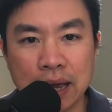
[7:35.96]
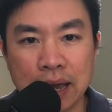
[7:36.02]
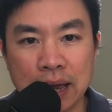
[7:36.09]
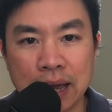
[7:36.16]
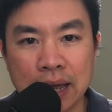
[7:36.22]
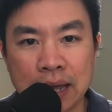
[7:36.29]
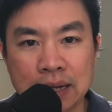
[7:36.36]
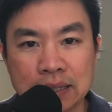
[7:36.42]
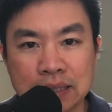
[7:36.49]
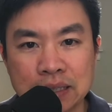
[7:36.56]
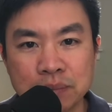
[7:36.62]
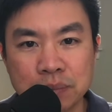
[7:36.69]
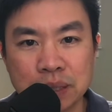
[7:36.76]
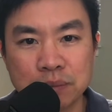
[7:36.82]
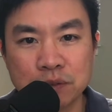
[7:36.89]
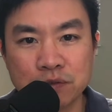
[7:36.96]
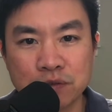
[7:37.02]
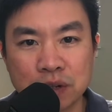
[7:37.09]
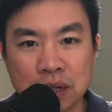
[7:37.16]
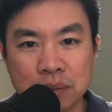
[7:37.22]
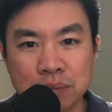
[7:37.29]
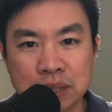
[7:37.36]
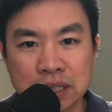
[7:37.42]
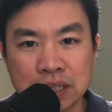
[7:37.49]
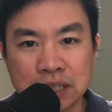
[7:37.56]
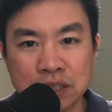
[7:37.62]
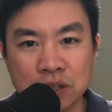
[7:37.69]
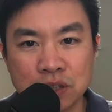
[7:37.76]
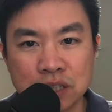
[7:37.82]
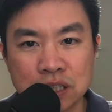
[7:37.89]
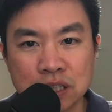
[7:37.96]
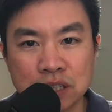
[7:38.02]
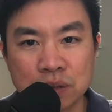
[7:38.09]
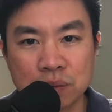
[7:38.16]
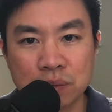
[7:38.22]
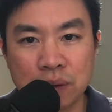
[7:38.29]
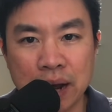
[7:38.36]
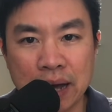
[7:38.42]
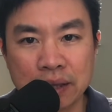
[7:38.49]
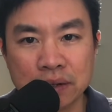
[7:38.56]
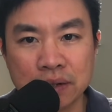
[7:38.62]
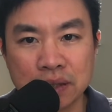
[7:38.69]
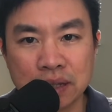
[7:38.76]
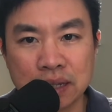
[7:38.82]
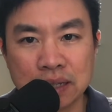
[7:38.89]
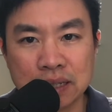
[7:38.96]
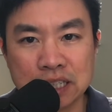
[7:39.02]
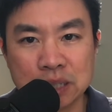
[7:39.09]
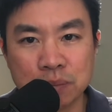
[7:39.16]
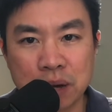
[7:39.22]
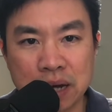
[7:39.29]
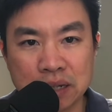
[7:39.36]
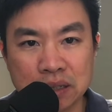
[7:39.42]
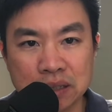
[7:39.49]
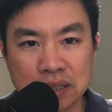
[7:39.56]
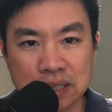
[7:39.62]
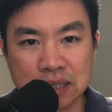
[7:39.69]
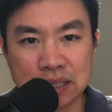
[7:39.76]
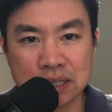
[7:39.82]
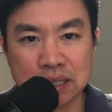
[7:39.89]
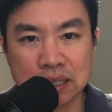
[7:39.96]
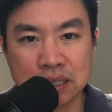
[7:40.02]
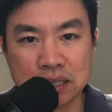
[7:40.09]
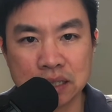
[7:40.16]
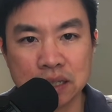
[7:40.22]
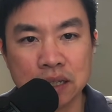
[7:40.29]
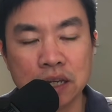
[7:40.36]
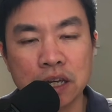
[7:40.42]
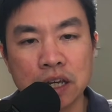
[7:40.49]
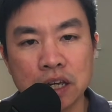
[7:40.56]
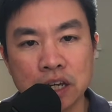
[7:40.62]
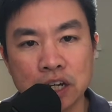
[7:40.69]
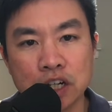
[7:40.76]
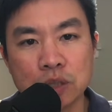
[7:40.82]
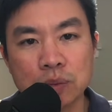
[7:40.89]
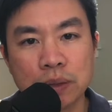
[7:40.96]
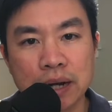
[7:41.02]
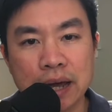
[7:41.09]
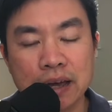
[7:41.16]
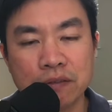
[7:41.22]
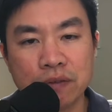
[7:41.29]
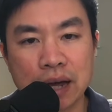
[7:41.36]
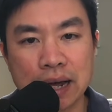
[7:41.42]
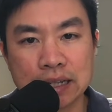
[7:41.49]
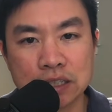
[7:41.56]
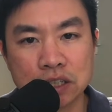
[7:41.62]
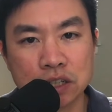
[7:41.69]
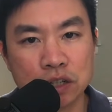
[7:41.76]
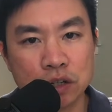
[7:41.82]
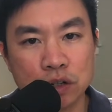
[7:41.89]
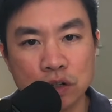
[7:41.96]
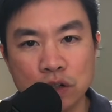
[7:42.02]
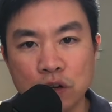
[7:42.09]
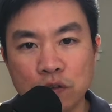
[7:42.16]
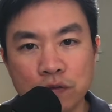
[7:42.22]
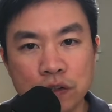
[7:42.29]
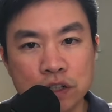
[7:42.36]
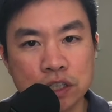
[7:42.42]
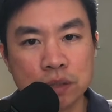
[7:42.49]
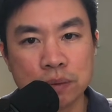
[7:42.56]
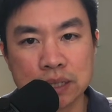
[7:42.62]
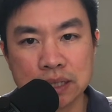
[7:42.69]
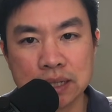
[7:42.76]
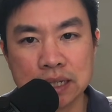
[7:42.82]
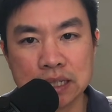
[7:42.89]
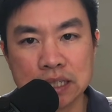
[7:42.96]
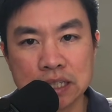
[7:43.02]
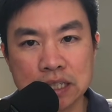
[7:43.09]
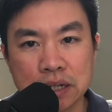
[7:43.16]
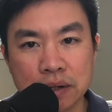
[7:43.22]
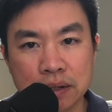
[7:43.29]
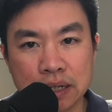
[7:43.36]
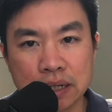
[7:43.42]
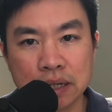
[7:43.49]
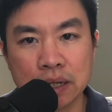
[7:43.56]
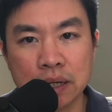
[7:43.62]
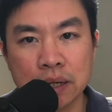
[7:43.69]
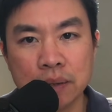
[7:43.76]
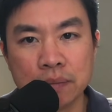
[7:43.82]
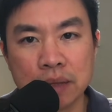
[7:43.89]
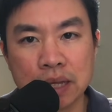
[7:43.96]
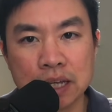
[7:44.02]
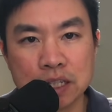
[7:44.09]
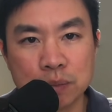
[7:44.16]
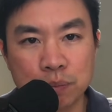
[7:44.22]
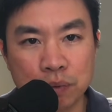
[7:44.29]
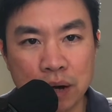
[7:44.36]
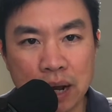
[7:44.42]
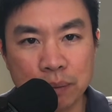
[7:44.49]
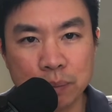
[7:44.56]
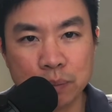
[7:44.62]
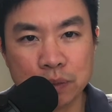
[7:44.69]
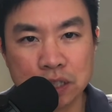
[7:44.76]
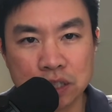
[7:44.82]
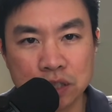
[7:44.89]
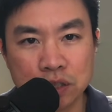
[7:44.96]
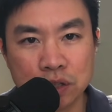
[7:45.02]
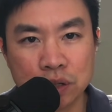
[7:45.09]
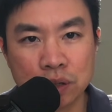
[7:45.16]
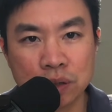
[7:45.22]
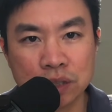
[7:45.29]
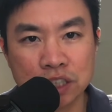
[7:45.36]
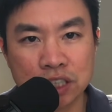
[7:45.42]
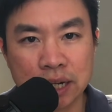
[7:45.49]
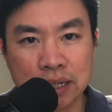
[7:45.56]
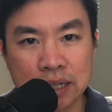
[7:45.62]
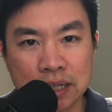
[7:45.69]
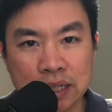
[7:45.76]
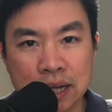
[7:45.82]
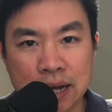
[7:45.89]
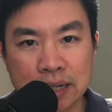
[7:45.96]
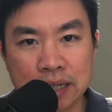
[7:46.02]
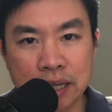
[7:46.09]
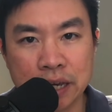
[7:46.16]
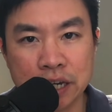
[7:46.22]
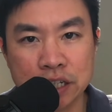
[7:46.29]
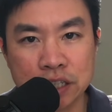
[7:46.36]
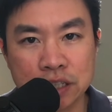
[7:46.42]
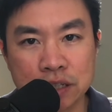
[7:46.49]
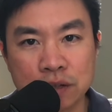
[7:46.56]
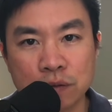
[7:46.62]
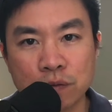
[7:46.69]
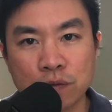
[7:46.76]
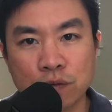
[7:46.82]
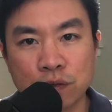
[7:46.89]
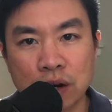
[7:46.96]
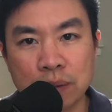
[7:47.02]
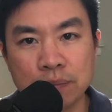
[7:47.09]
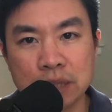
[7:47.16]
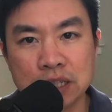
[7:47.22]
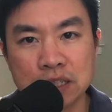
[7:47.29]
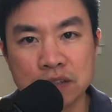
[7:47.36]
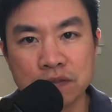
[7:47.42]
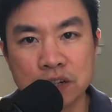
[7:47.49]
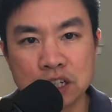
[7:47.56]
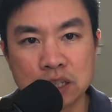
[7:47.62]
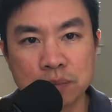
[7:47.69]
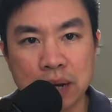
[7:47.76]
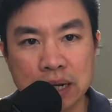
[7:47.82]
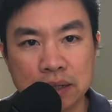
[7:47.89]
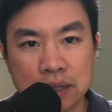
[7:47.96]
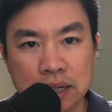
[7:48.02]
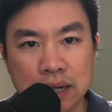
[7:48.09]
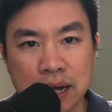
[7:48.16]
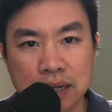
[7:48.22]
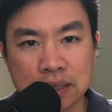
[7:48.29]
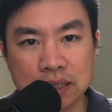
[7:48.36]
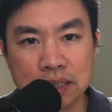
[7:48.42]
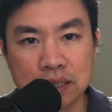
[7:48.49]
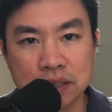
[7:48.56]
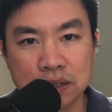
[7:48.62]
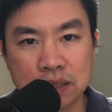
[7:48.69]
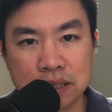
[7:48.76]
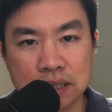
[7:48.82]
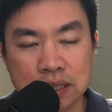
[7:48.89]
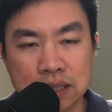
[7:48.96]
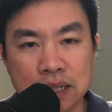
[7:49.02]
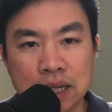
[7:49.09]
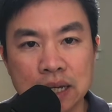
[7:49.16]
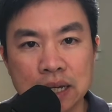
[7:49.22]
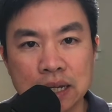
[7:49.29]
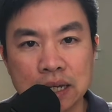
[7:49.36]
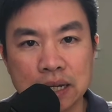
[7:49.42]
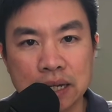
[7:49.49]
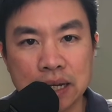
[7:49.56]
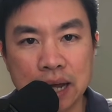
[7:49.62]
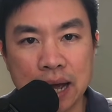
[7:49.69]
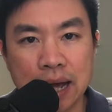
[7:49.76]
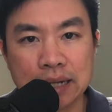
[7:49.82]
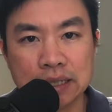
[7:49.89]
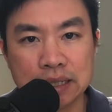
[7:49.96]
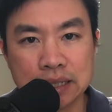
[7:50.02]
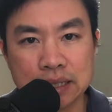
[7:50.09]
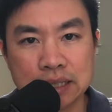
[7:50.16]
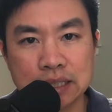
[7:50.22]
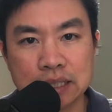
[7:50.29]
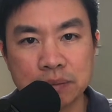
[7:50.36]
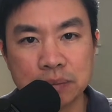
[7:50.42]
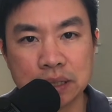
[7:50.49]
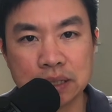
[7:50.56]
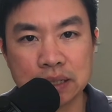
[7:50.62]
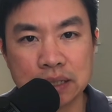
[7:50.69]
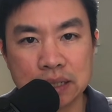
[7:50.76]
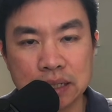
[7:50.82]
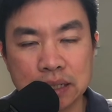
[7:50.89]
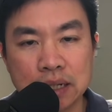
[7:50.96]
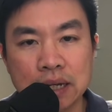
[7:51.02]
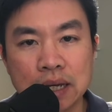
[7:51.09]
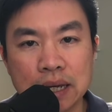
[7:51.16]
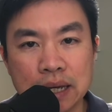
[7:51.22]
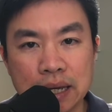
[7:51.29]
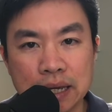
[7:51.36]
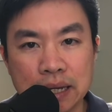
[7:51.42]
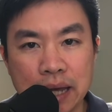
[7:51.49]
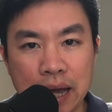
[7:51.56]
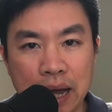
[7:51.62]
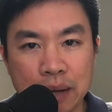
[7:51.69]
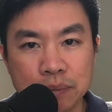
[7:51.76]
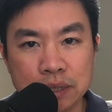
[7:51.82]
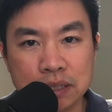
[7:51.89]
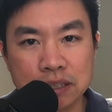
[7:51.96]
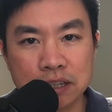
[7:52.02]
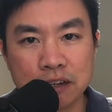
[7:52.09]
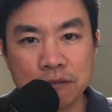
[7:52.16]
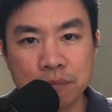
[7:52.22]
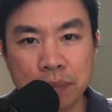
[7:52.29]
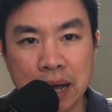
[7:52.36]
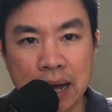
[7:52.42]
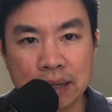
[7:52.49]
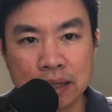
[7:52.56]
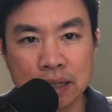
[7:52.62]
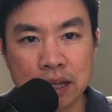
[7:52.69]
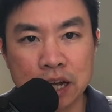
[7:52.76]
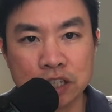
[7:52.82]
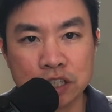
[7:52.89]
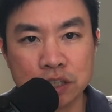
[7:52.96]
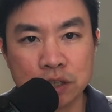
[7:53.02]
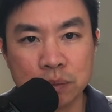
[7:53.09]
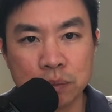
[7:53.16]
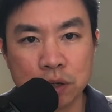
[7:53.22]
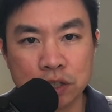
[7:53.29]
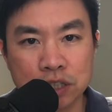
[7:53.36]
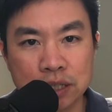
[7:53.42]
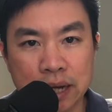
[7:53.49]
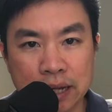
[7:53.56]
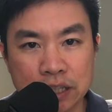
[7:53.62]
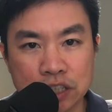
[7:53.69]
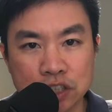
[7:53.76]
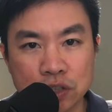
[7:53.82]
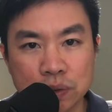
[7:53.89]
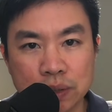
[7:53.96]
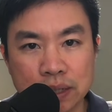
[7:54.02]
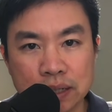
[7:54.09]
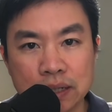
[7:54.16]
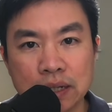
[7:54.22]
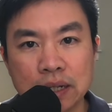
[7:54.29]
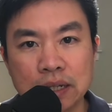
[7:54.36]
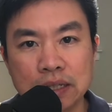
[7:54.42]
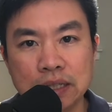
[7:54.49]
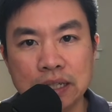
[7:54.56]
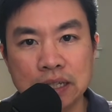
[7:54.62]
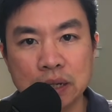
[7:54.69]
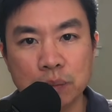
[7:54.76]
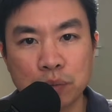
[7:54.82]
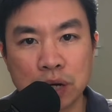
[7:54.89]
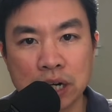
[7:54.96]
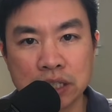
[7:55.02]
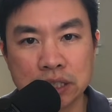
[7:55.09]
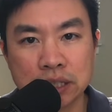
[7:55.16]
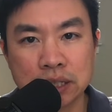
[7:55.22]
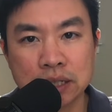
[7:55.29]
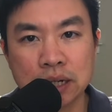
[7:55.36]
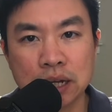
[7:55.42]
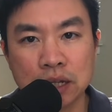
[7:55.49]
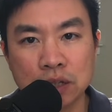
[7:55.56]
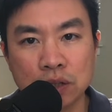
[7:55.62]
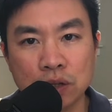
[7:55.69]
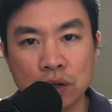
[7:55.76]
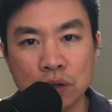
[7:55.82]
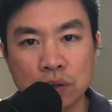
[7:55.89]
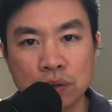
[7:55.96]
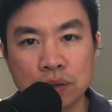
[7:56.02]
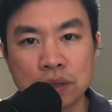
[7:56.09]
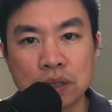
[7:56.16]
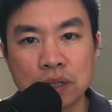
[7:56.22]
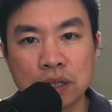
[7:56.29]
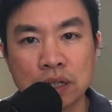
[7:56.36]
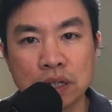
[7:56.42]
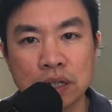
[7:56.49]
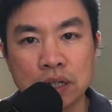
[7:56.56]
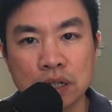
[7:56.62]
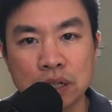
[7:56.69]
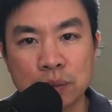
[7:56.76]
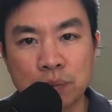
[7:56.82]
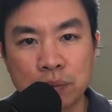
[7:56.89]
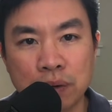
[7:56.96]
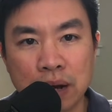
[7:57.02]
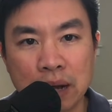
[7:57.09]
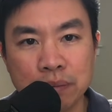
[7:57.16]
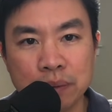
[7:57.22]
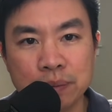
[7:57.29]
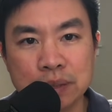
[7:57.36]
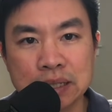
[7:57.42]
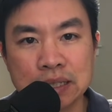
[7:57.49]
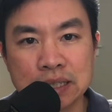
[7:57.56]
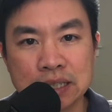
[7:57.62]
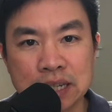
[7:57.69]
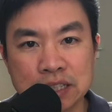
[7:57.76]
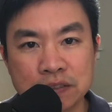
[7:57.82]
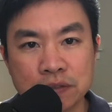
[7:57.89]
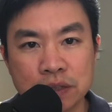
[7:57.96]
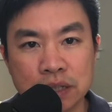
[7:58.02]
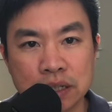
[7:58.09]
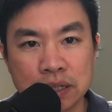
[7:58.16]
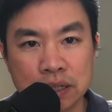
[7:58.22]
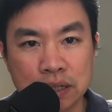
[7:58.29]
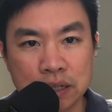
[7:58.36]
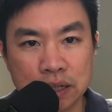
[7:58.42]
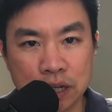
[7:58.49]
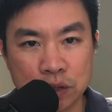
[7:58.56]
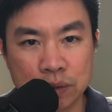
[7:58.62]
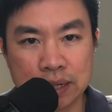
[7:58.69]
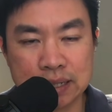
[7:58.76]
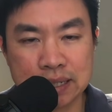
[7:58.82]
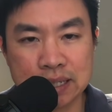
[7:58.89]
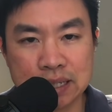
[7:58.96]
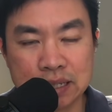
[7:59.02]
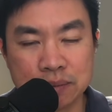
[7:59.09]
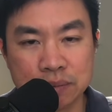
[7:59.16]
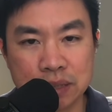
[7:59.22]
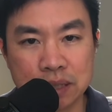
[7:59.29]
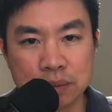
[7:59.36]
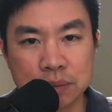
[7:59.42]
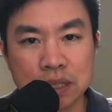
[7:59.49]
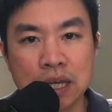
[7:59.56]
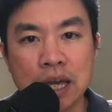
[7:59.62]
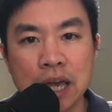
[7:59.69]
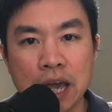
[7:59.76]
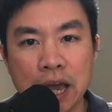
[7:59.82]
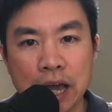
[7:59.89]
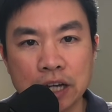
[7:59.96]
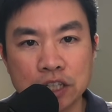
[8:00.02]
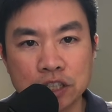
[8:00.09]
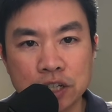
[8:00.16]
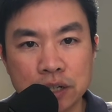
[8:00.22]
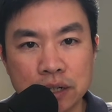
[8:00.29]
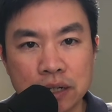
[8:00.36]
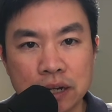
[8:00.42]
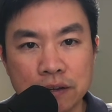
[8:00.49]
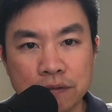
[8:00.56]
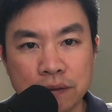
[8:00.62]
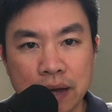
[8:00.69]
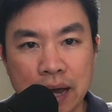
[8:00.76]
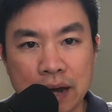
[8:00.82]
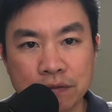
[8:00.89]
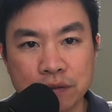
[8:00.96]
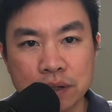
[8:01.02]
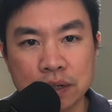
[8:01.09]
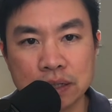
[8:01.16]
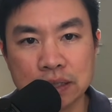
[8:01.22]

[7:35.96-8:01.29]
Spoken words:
and symptoms from stenosis rather than the spondylolisthesis. Here's what I advised. No fusion was necessary. His problem was neurogenic claudication from the severe spinal canal stenosis, not instability. In the absence of pathological motion at the joint, decompression alone could probably successfully address his symptoms. And sure enough, after a